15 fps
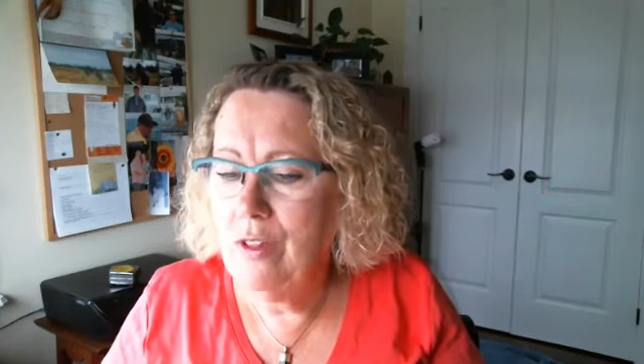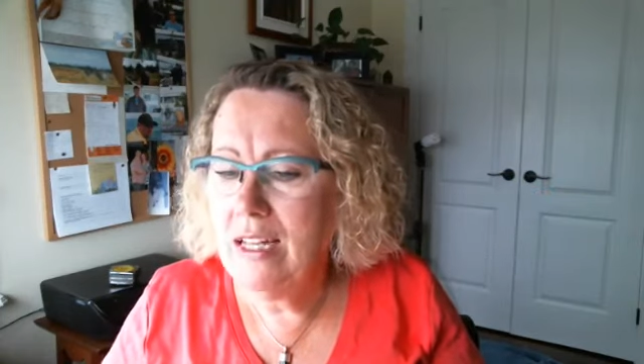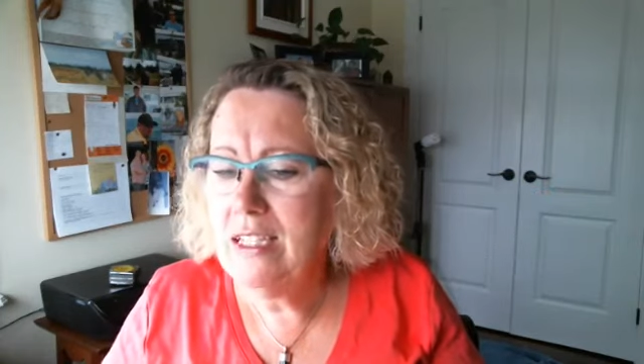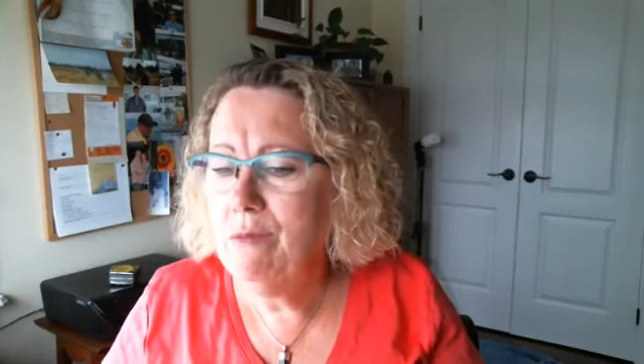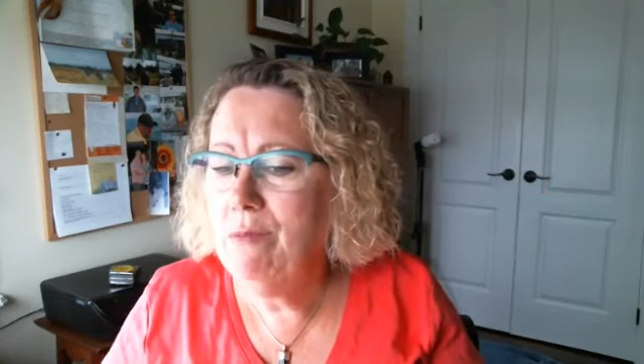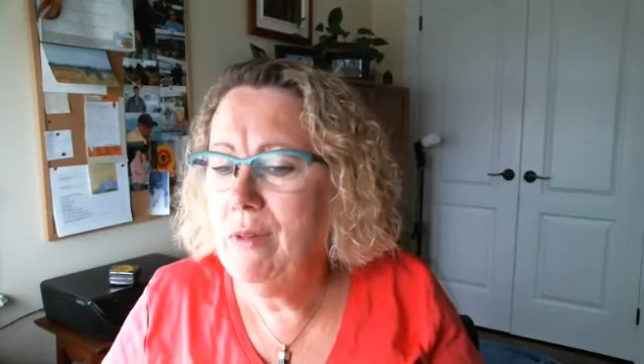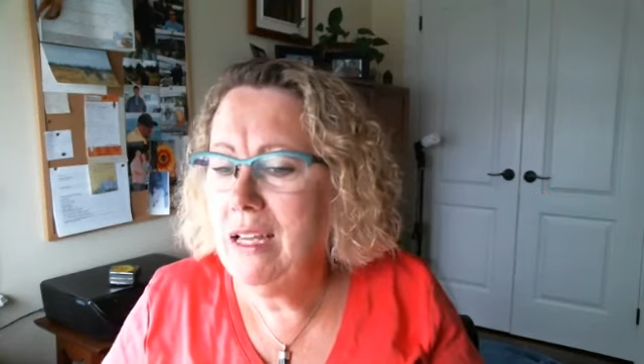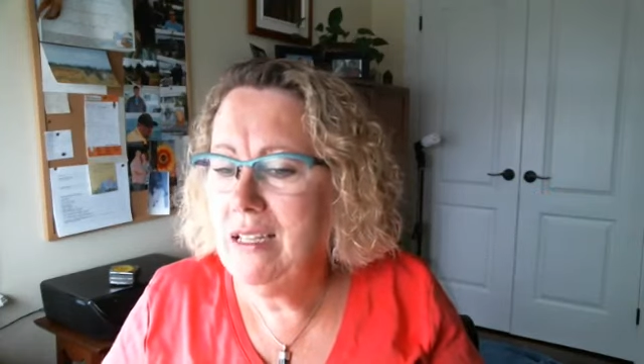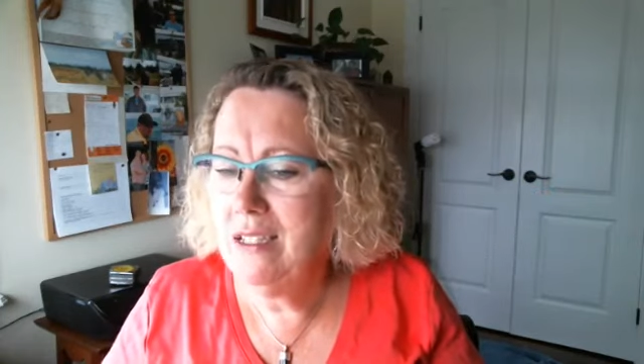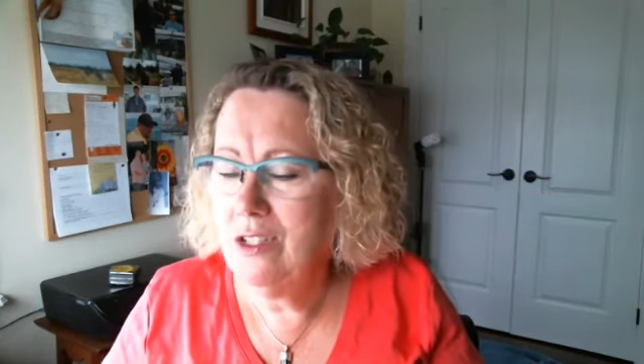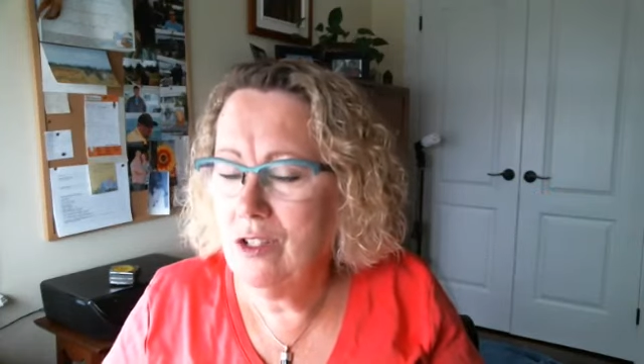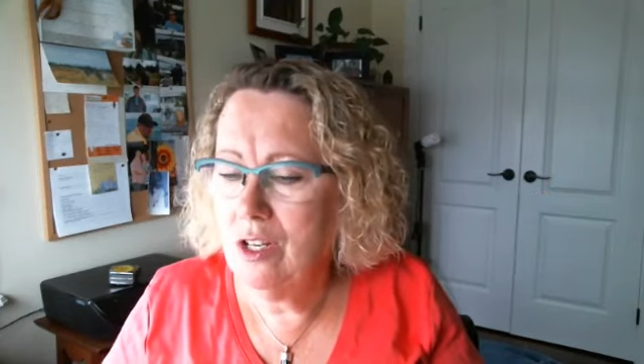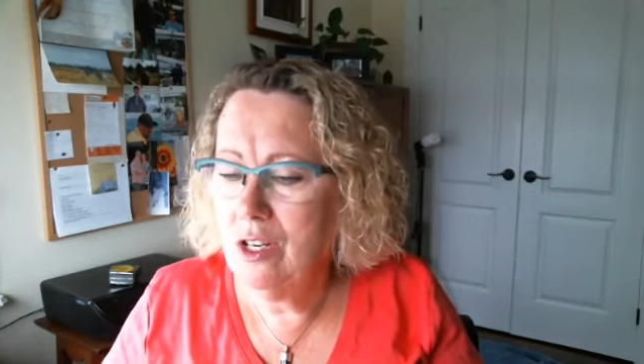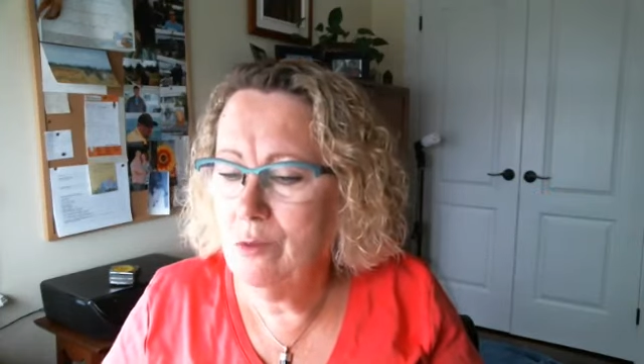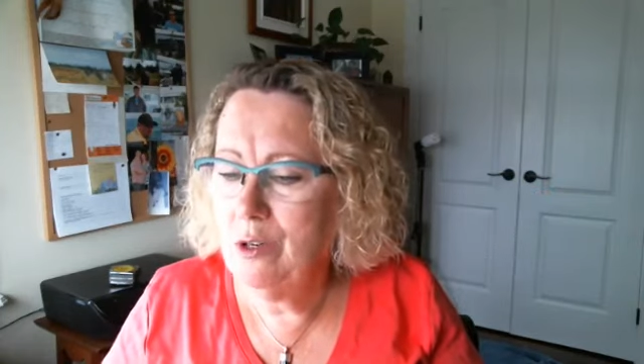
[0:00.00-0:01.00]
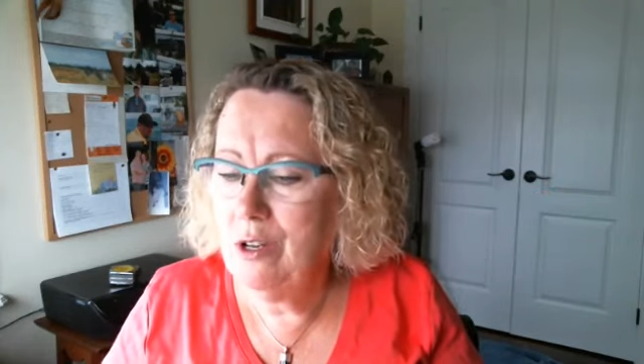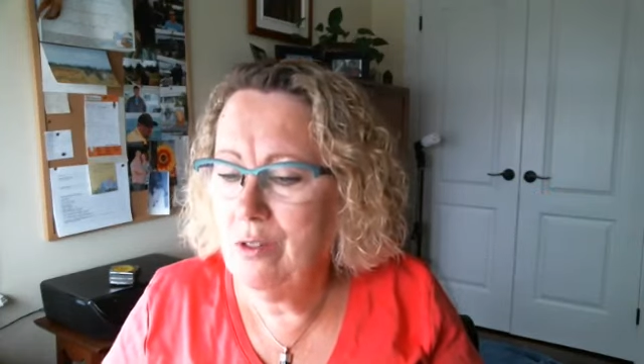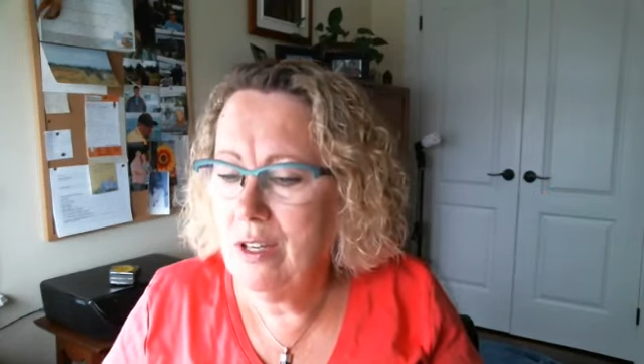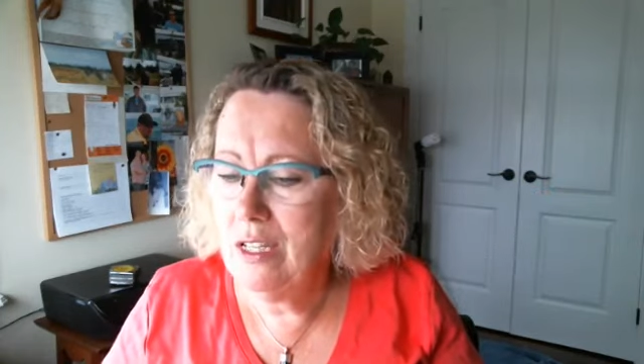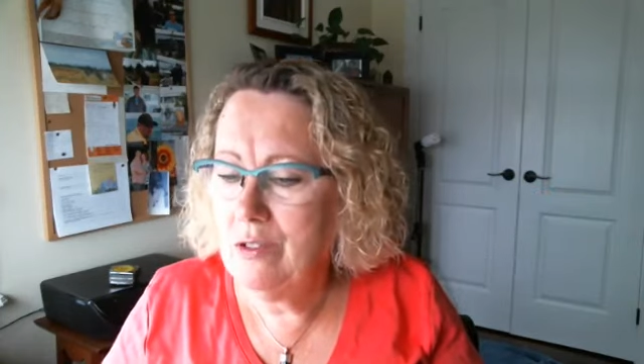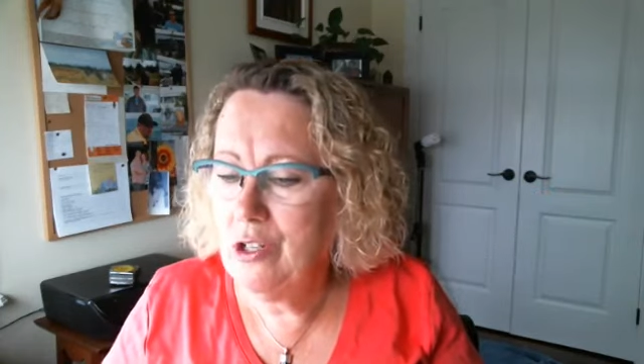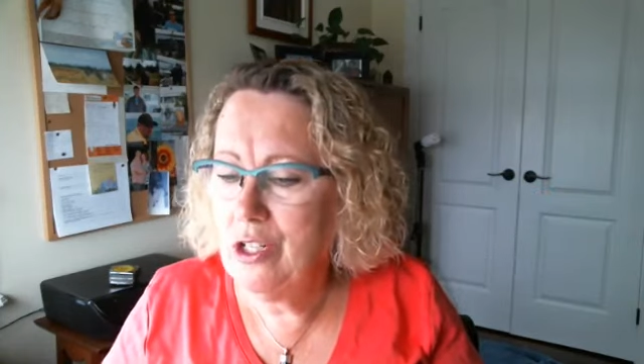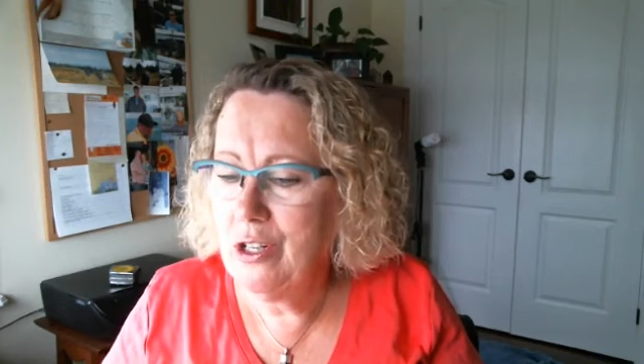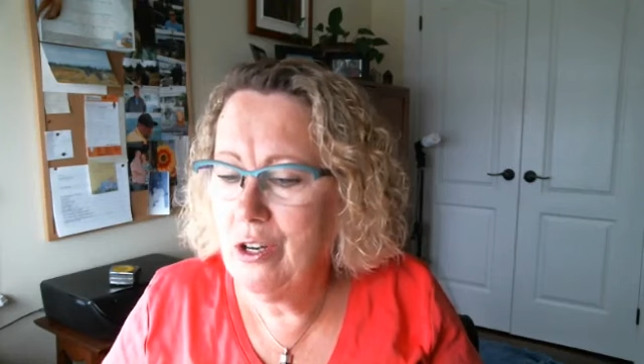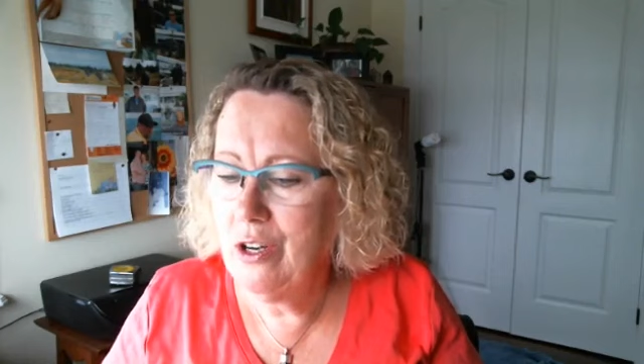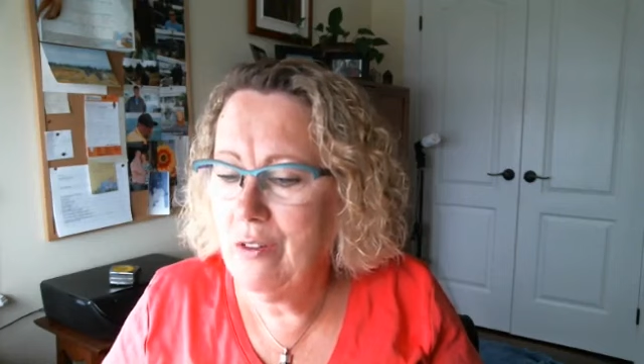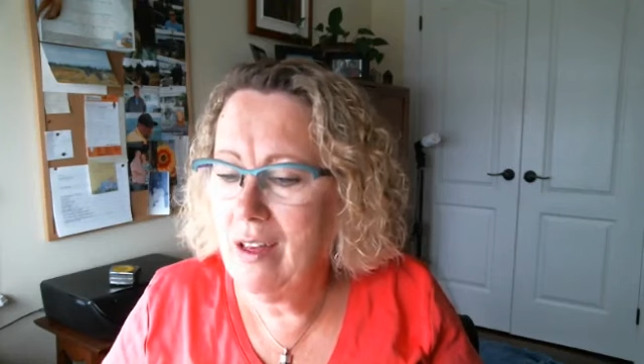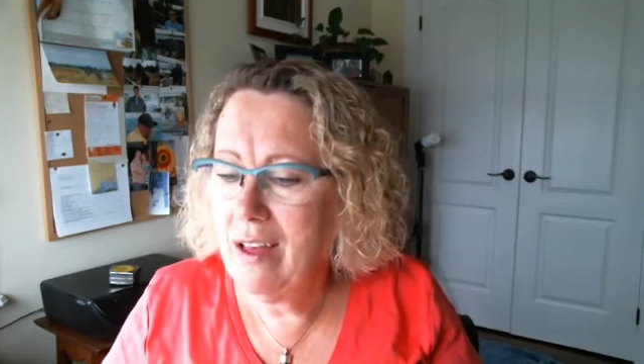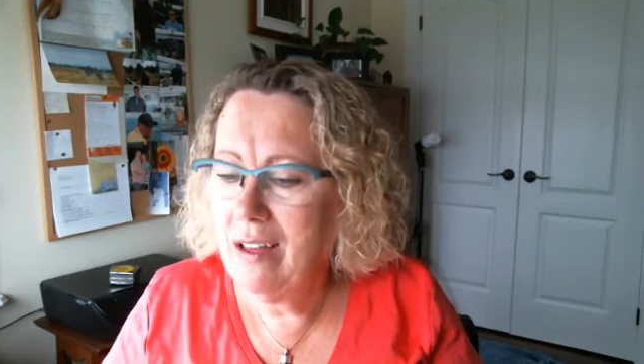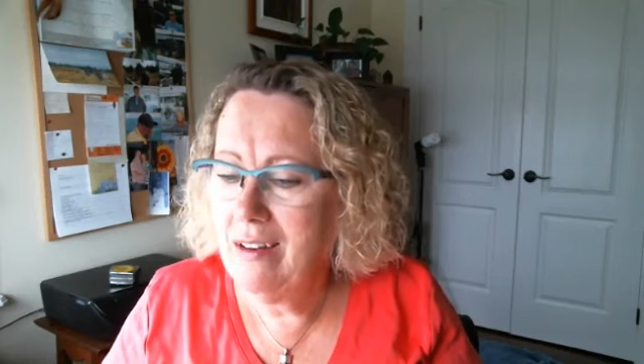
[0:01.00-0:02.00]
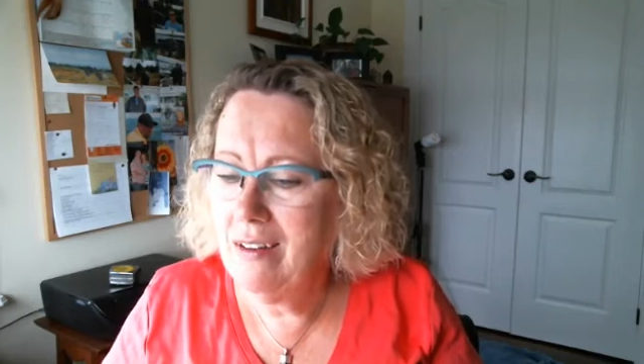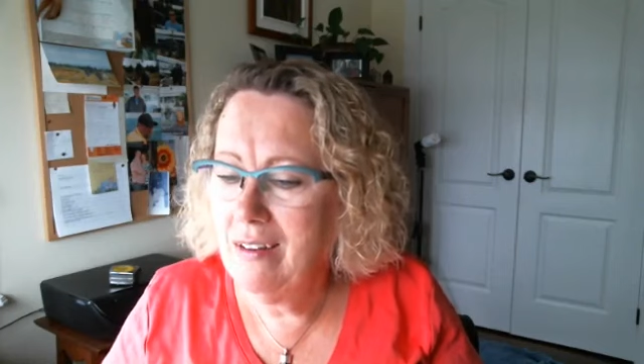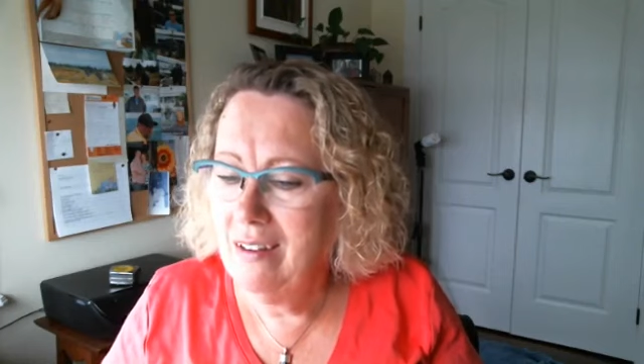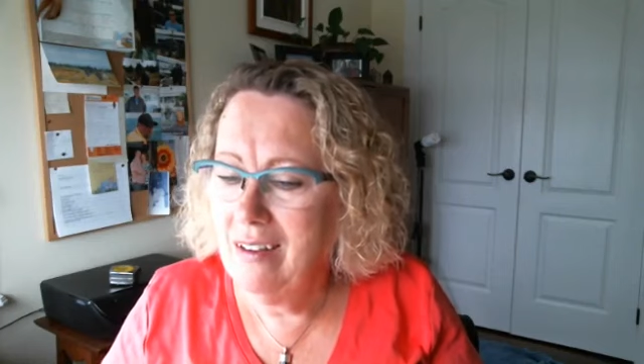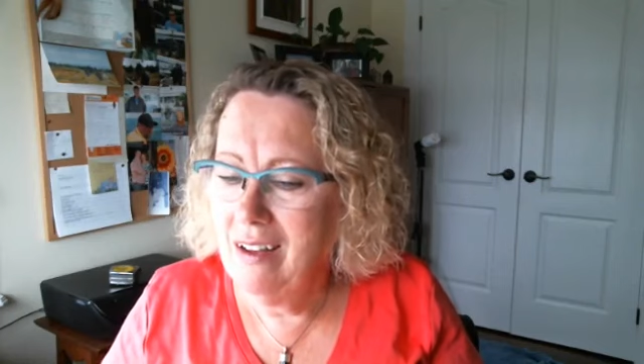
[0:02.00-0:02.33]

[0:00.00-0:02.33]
That's amazing, Donna Marie. Thanks for sharing that.